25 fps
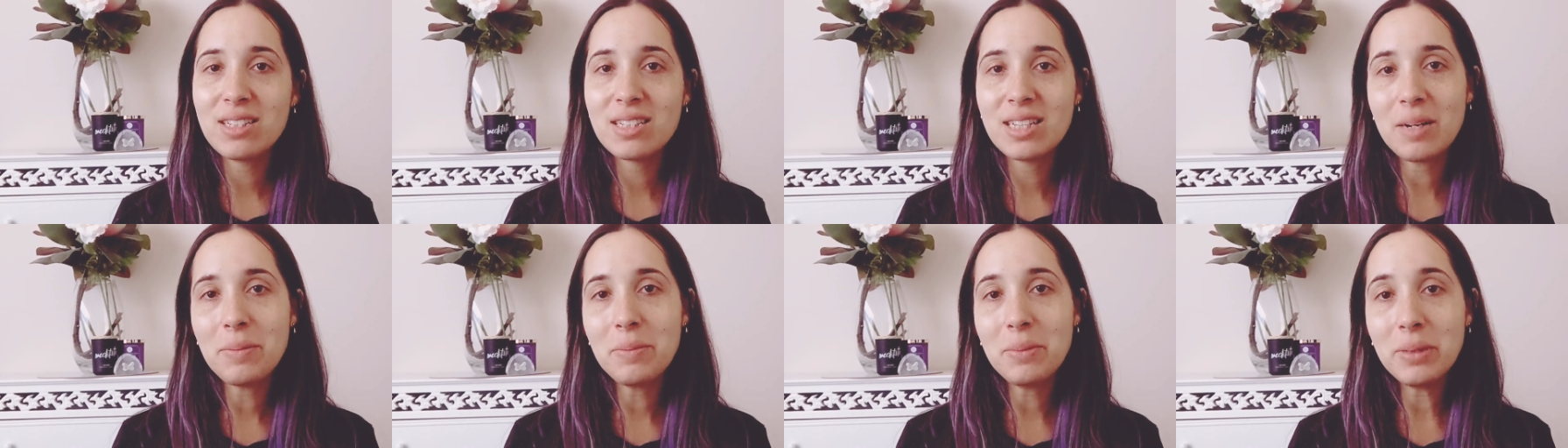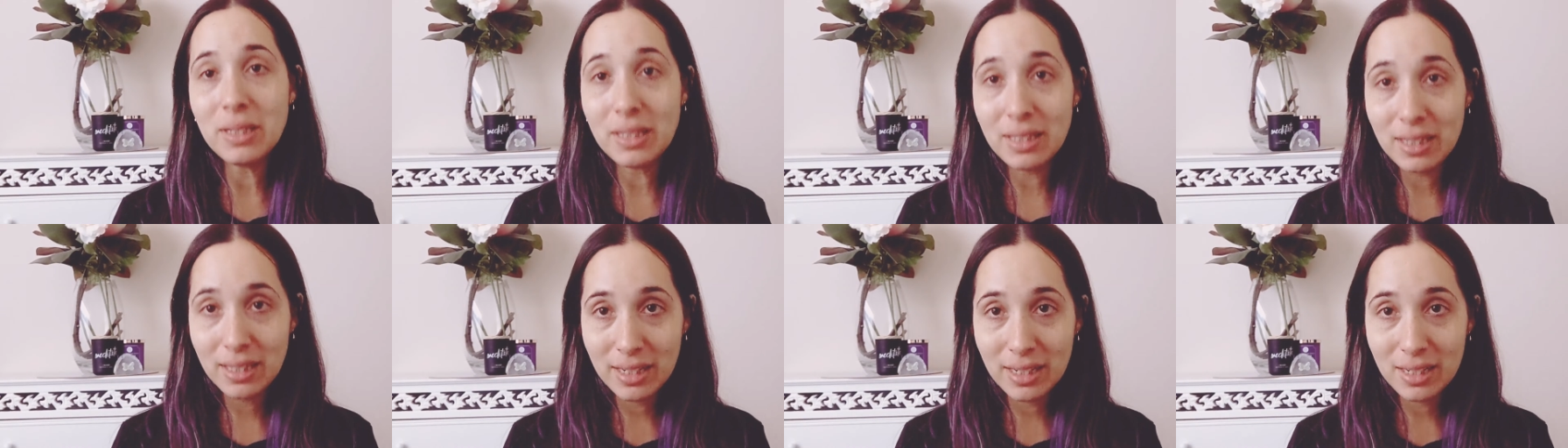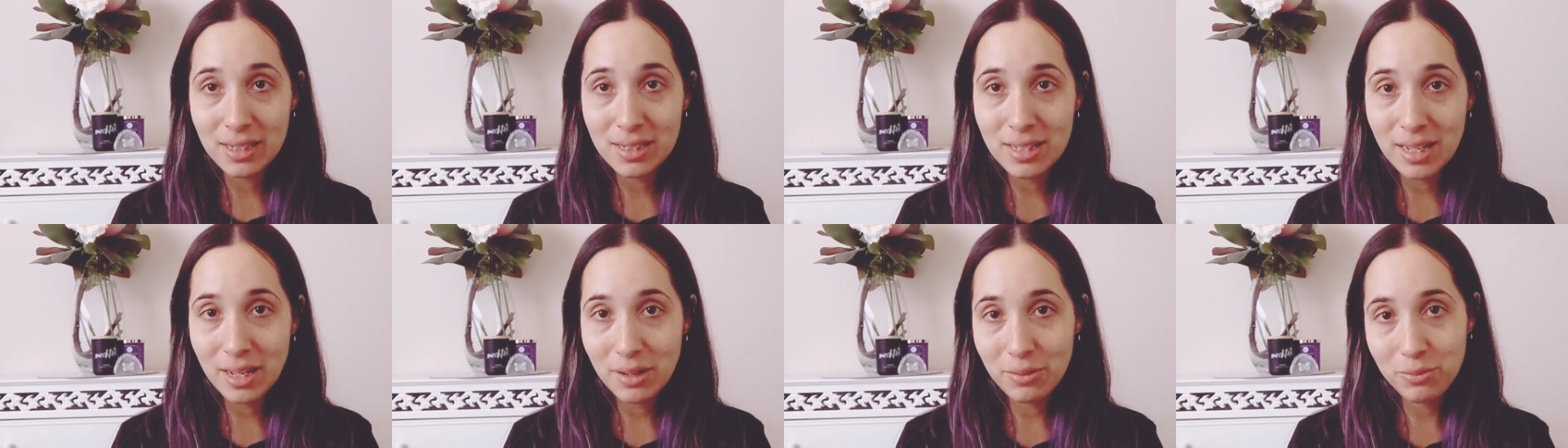are some of the
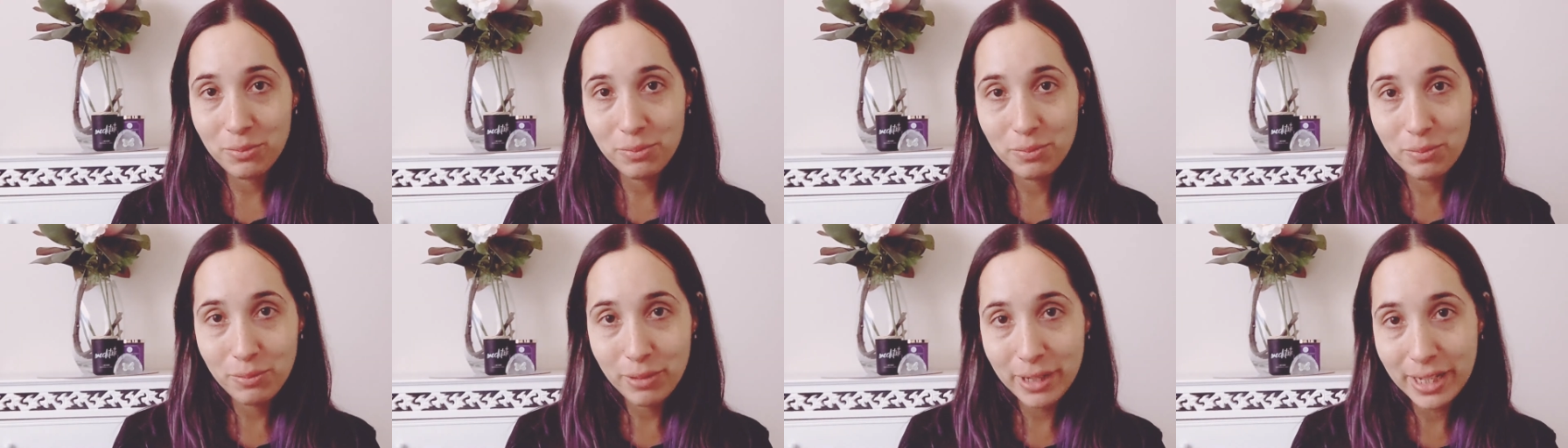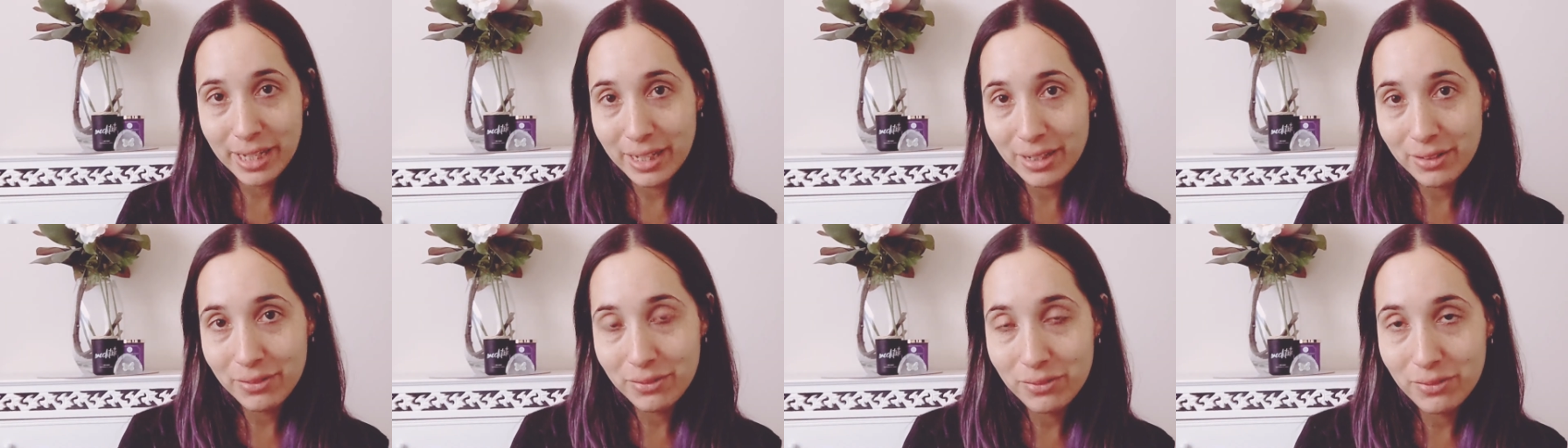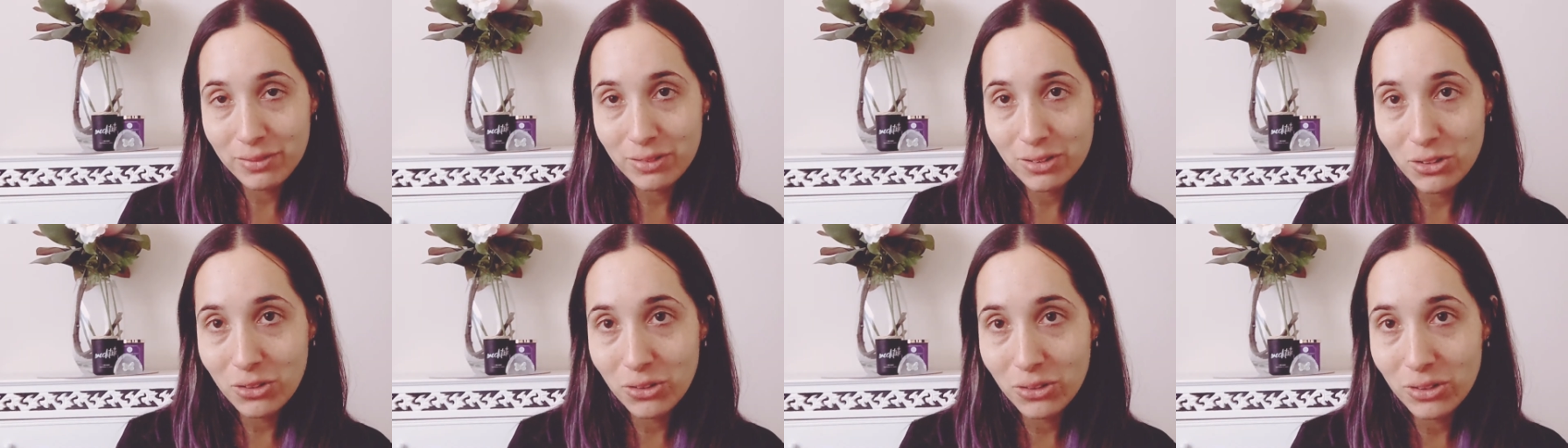things that we've
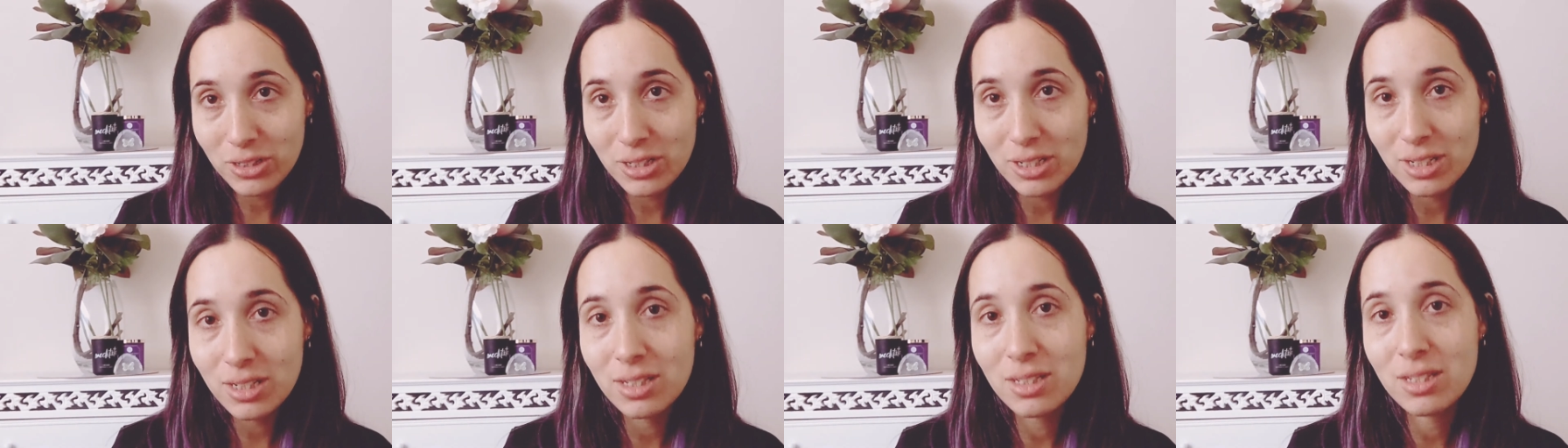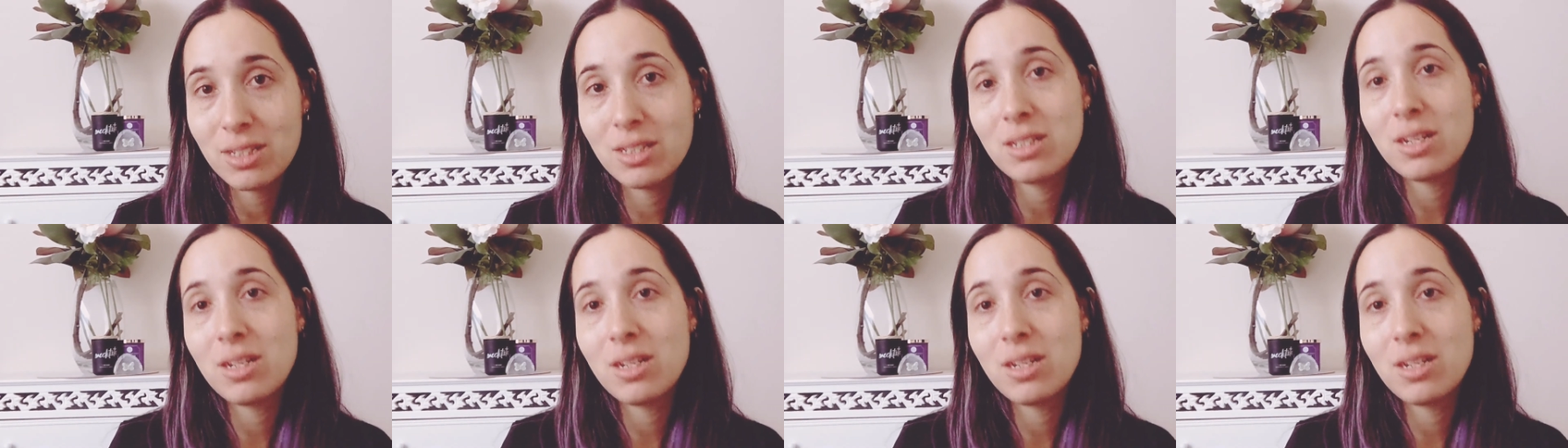noticed,